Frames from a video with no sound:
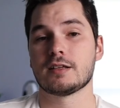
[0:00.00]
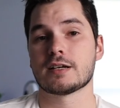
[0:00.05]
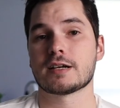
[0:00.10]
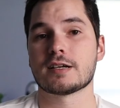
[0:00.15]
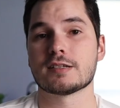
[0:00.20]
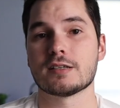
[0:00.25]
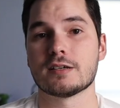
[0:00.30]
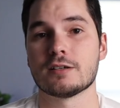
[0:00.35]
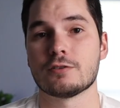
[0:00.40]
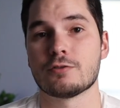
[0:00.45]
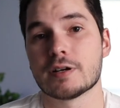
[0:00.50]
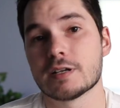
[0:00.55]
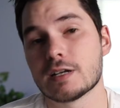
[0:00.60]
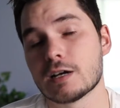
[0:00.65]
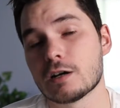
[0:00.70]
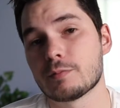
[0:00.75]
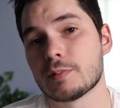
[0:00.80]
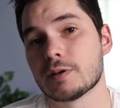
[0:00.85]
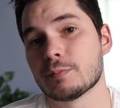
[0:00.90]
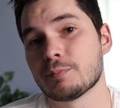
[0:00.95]
Like I said, right
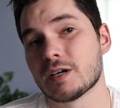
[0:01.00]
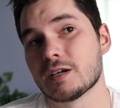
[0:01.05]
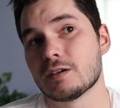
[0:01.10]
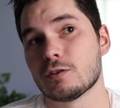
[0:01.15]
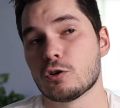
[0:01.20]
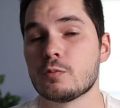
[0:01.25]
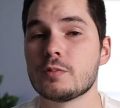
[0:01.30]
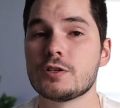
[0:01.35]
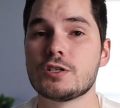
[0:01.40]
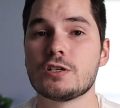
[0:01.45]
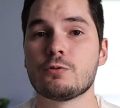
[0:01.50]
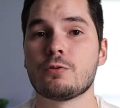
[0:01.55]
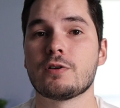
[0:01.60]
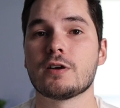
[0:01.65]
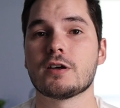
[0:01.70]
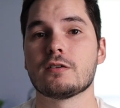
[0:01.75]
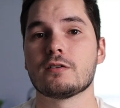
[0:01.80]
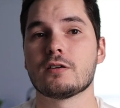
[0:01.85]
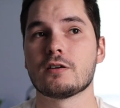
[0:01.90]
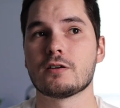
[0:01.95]
now I'm on my
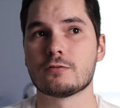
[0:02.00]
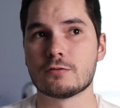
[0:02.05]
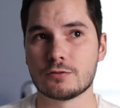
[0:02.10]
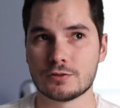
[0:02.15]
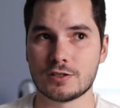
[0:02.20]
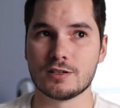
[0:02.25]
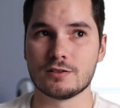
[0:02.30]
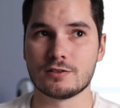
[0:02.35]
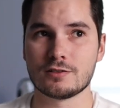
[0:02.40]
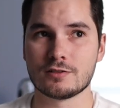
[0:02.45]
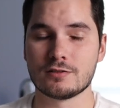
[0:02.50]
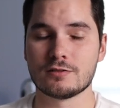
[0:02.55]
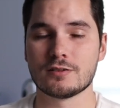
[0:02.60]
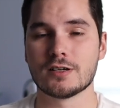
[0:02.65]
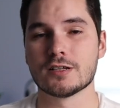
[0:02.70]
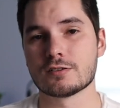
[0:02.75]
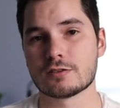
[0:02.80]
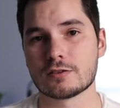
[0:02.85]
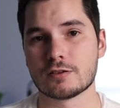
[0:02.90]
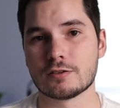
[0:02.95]
OBGYN rotation.
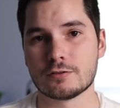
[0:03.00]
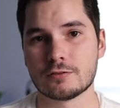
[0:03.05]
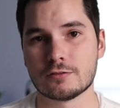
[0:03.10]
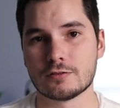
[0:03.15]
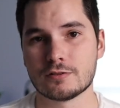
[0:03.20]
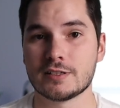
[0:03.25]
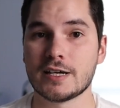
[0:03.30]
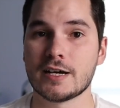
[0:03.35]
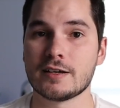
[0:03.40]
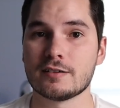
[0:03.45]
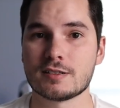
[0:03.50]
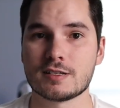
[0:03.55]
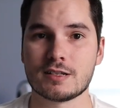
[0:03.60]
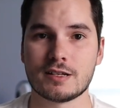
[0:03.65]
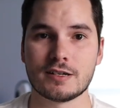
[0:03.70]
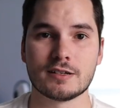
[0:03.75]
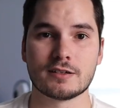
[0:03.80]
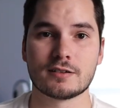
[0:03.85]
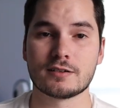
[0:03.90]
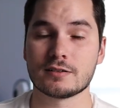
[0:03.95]
And so that's
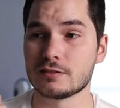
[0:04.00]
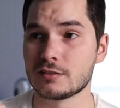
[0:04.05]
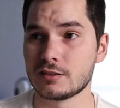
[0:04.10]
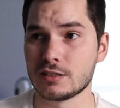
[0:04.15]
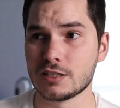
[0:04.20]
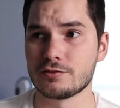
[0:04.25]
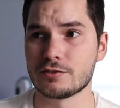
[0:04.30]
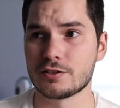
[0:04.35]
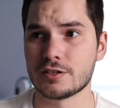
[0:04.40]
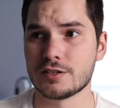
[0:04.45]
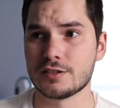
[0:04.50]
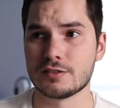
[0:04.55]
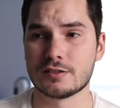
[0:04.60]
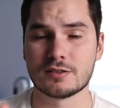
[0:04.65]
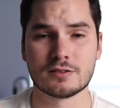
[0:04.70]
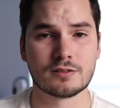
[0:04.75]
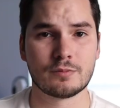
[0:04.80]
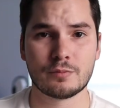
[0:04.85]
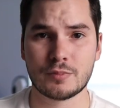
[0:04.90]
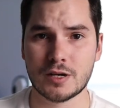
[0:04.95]
like
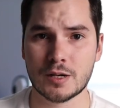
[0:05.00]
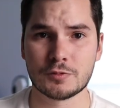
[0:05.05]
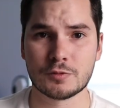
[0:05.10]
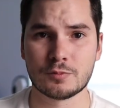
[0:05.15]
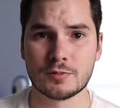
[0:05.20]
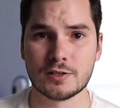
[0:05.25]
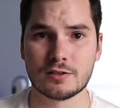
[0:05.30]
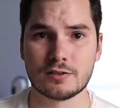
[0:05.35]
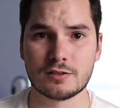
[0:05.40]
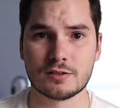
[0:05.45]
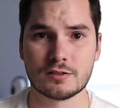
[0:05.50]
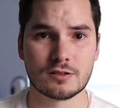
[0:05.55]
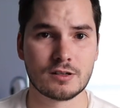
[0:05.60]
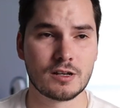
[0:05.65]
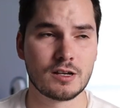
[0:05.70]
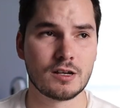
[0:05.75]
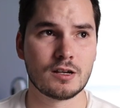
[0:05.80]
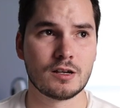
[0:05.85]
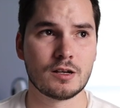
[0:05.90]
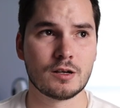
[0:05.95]
deliveries, pap smears,
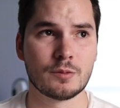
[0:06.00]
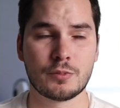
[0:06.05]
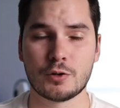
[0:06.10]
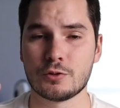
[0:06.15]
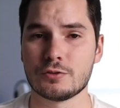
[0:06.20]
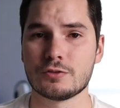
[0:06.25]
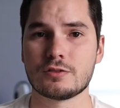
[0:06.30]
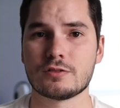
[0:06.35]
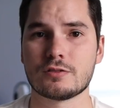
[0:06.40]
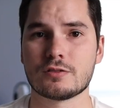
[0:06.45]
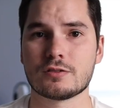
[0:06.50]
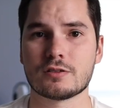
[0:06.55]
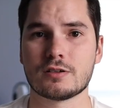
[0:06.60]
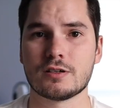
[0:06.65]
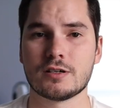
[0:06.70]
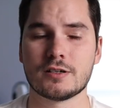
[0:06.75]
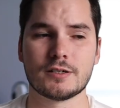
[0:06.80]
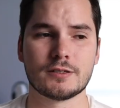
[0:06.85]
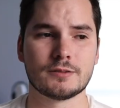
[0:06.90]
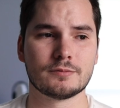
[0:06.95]
post
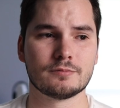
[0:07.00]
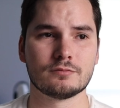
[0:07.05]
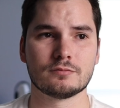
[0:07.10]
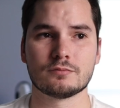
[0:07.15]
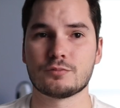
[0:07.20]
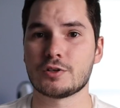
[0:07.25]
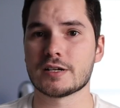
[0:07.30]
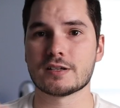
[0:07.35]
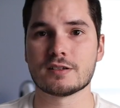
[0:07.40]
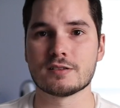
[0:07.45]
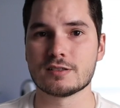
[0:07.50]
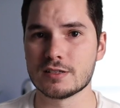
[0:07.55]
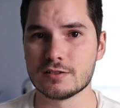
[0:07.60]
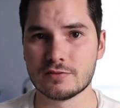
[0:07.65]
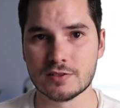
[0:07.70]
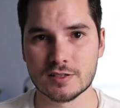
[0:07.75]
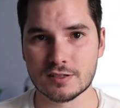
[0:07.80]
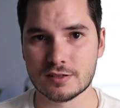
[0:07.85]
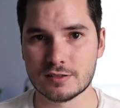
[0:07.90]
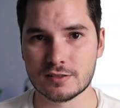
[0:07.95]
pregnancy
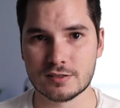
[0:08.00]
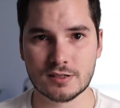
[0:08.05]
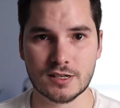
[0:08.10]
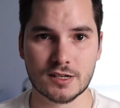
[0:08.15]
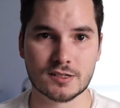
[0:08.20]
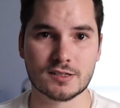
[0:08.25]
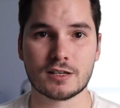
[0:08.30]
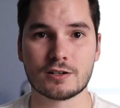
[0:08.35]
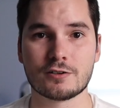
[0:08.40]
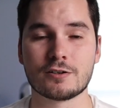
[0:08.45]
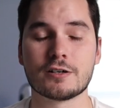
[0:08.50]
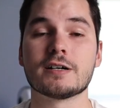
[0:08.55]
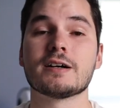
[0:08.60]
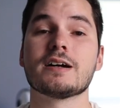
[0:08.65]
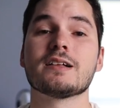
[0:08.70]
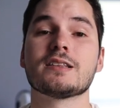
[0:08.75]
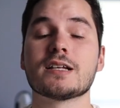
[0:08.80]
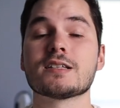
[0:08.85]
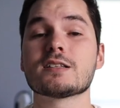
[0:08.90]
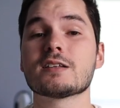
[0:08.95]
visits, etc.
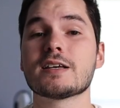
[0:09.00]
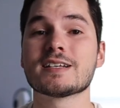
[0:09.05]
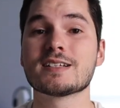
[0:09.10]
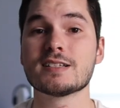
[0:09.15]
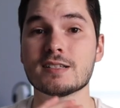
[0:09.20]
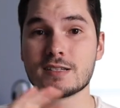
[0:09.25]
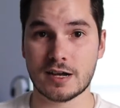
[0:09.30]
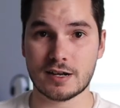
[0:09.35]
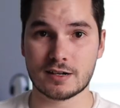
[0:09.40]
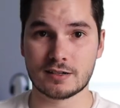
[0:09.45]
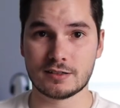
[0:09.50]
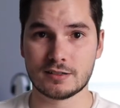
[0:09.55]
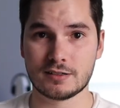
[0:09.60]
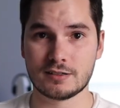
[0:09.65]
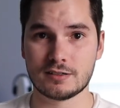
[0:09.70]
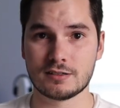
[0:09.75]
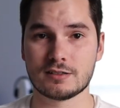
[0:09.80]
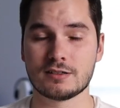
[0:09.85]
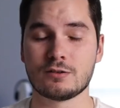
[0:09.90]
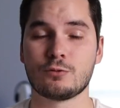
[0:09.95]
And that's
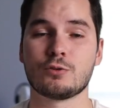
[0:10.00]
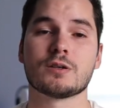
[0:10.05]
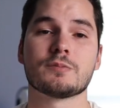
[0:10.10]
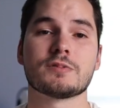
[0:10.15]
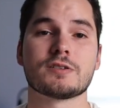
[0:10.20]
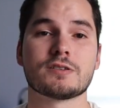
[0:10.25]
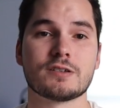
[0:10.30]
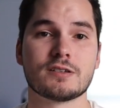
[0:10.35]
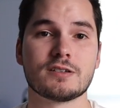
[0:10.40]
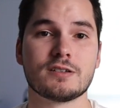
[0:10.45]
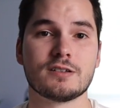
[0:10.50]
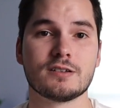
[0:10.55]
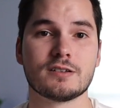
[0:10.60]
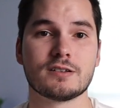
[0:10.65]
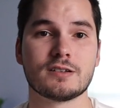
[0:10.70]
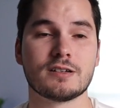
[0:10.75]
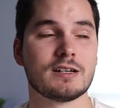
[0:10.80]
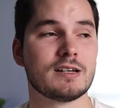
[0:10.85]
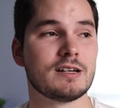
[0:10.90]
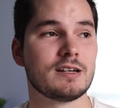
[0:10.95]
exactly what I'm studying